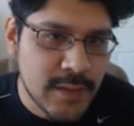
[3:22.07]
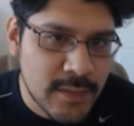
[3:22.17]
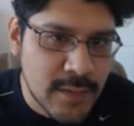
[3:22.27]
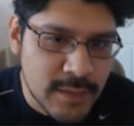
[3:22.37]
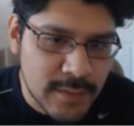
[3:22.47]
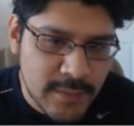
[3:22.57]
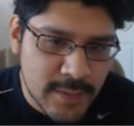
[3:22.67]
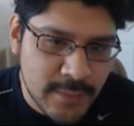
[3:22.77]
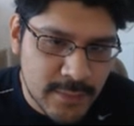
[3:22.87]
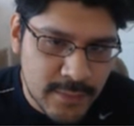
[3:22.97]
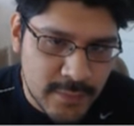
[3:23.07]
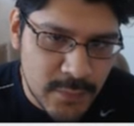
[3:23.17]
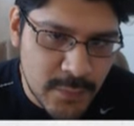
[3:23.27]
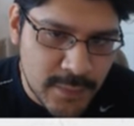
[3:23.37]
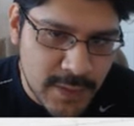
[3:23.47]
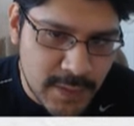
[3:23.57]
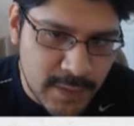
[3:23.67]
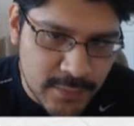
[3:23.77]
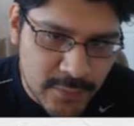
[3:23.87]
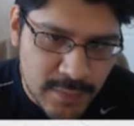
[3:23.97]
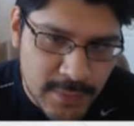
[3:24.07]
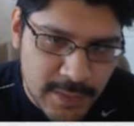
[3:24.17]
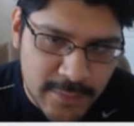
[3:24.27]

And, and instead of just moving and not streaming,